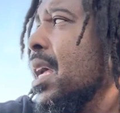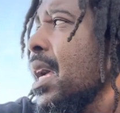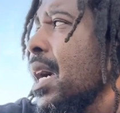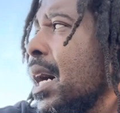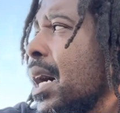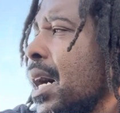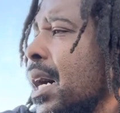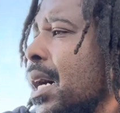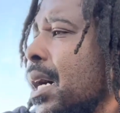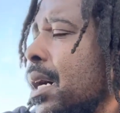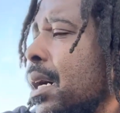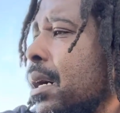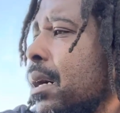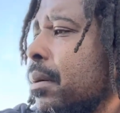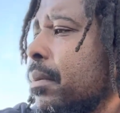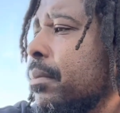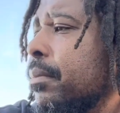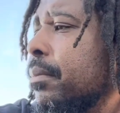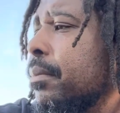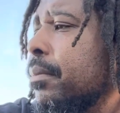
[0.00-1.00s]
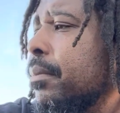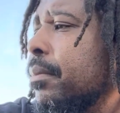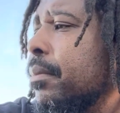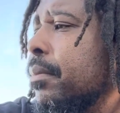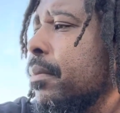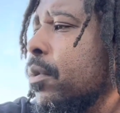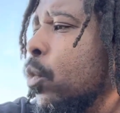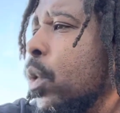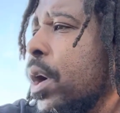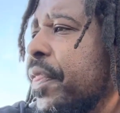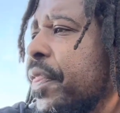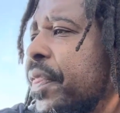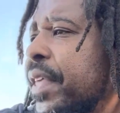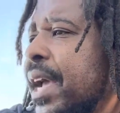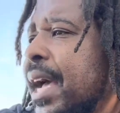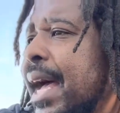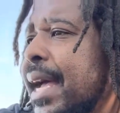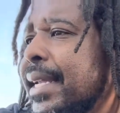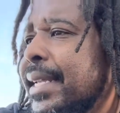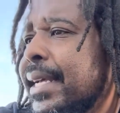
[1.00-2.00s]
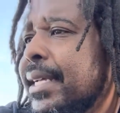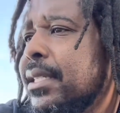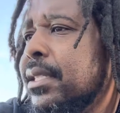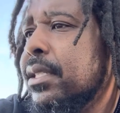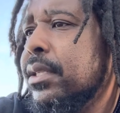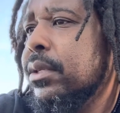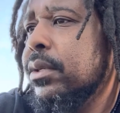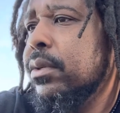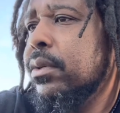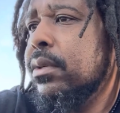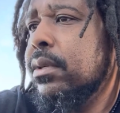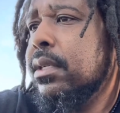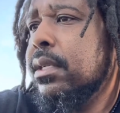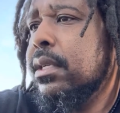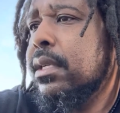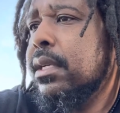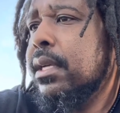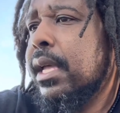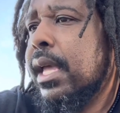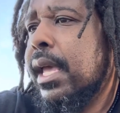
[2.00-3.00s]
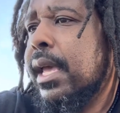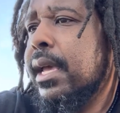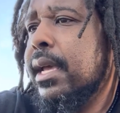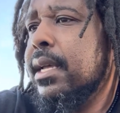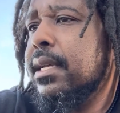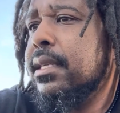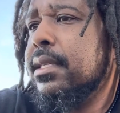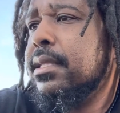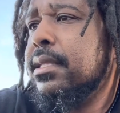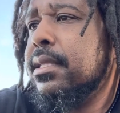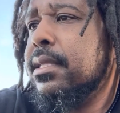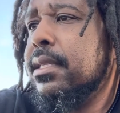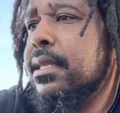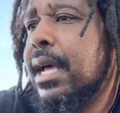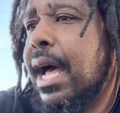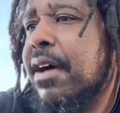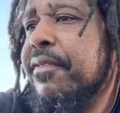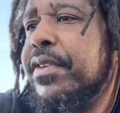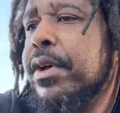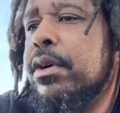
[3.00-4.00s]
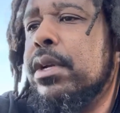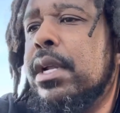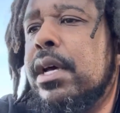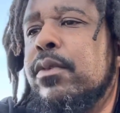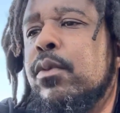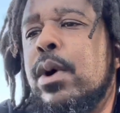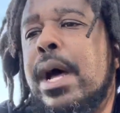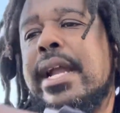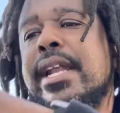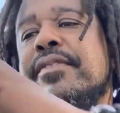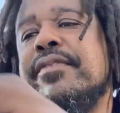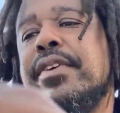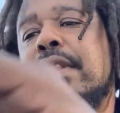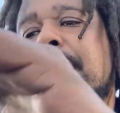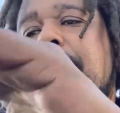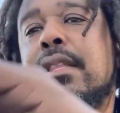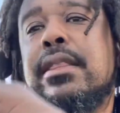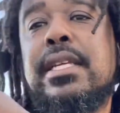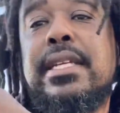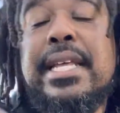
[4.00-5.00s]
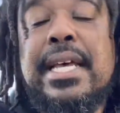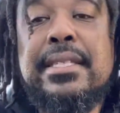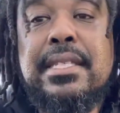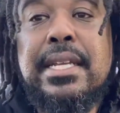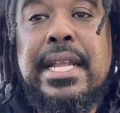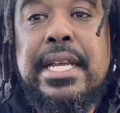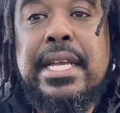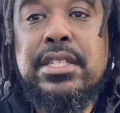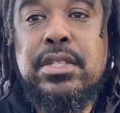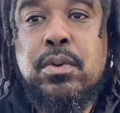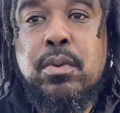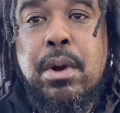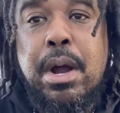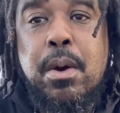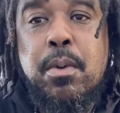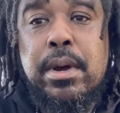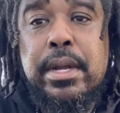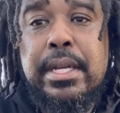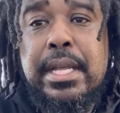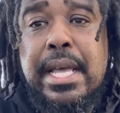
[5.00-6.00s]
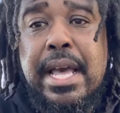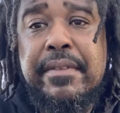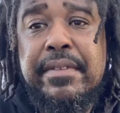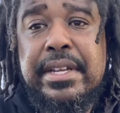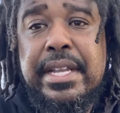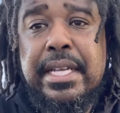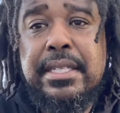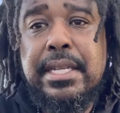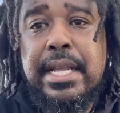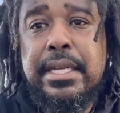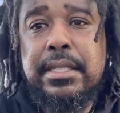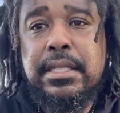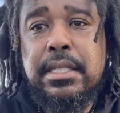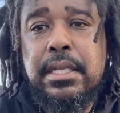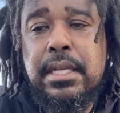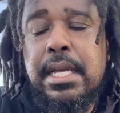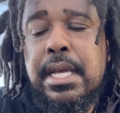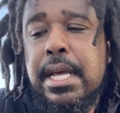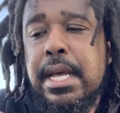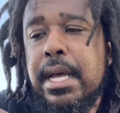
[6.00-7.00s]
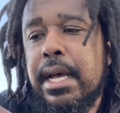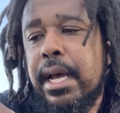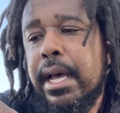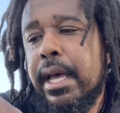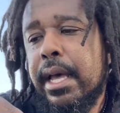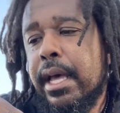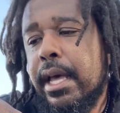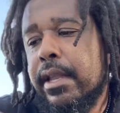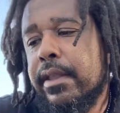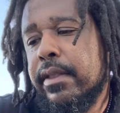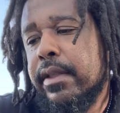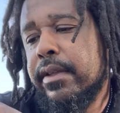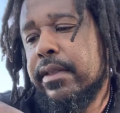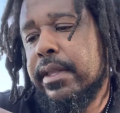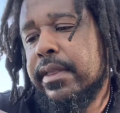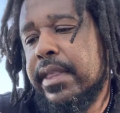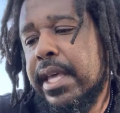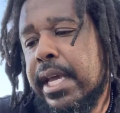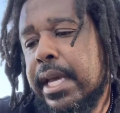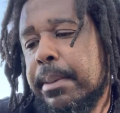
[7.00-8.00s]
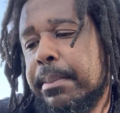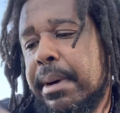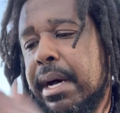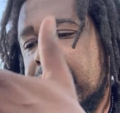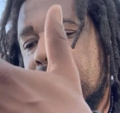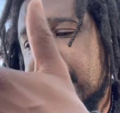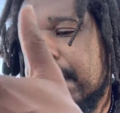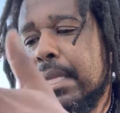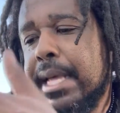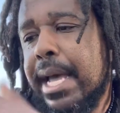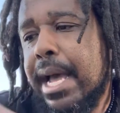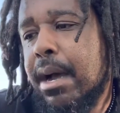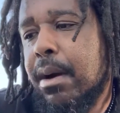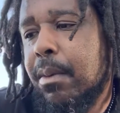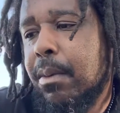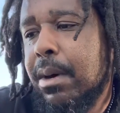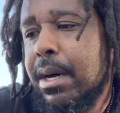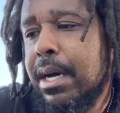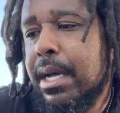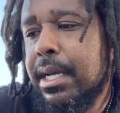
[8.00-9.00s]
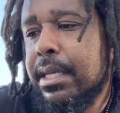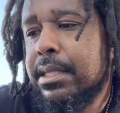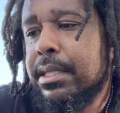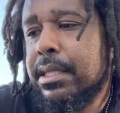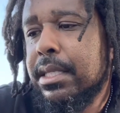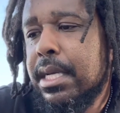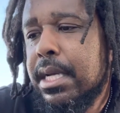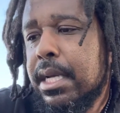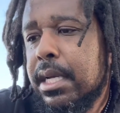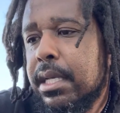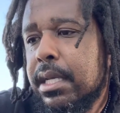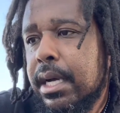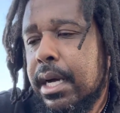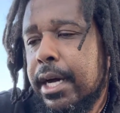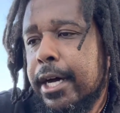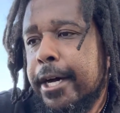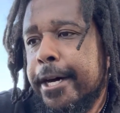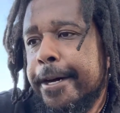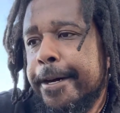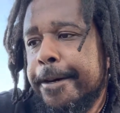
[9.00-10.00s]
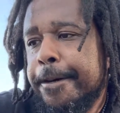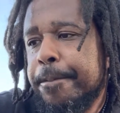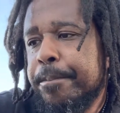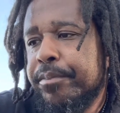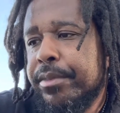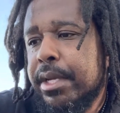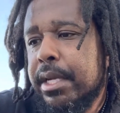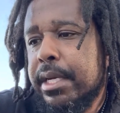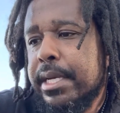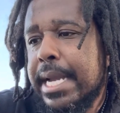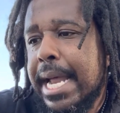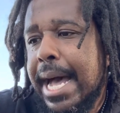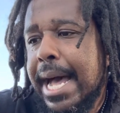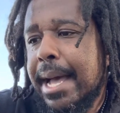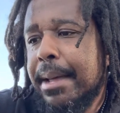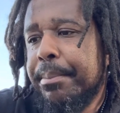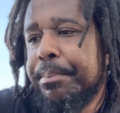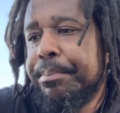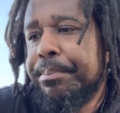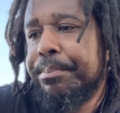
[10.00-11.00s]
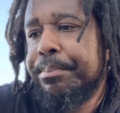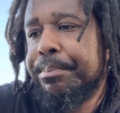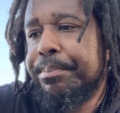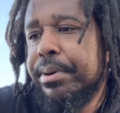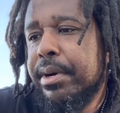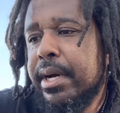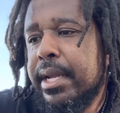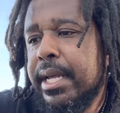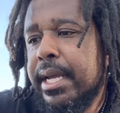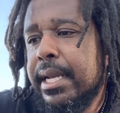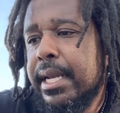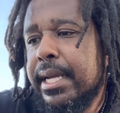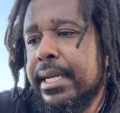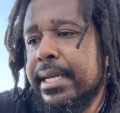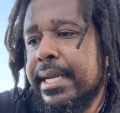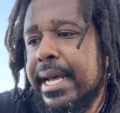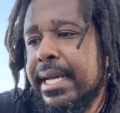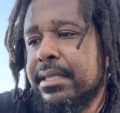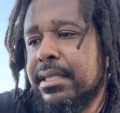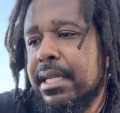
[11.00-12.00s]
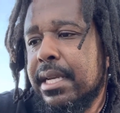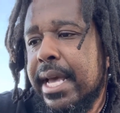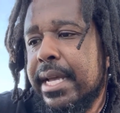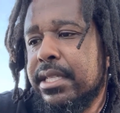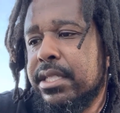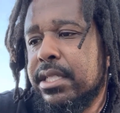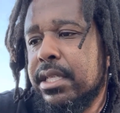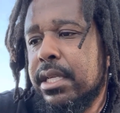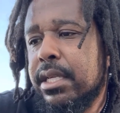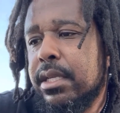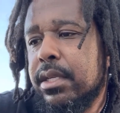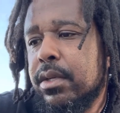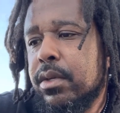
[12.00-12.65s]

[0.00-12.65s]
um, one thing I didn't do is I filled, well, I didn't fill out the destination where I wanted to have a destination. And thinking behind that was um, not putting a destination